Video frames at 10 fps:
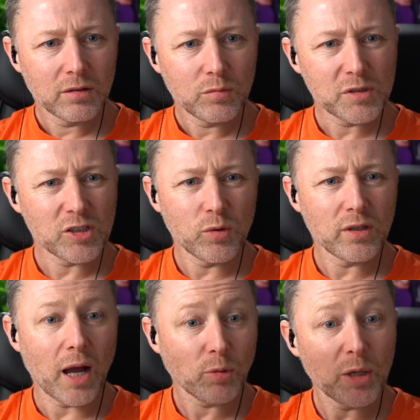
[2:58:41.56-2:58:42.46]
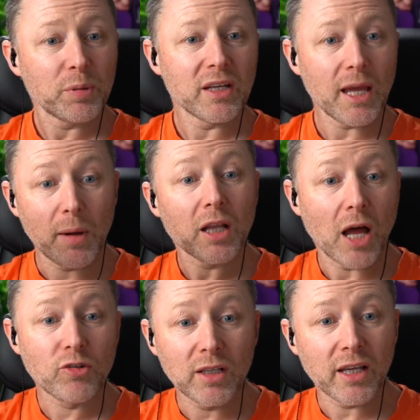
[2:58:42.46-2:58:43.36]
Was it on, I'm going to play the game. I
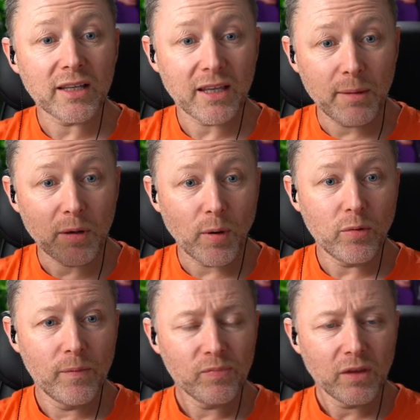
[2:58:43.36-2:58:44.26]
really like the game in a bowl.